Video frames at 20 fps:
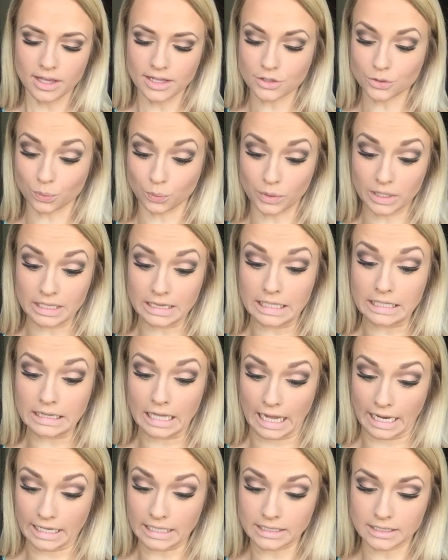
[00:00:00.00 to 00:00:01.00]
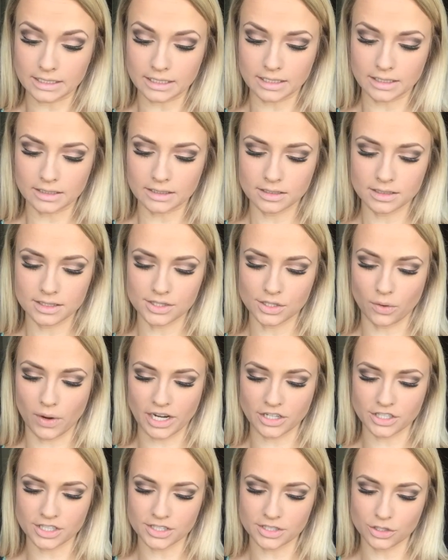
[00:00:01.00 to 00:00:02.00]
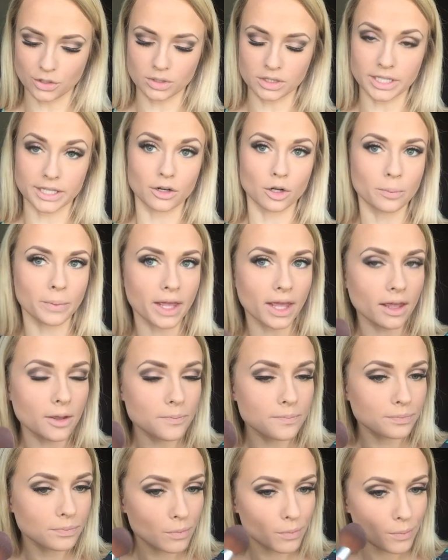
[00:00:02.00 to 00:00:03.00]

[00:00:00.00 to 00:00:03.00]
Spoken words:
It's really light. So I just do a little bit.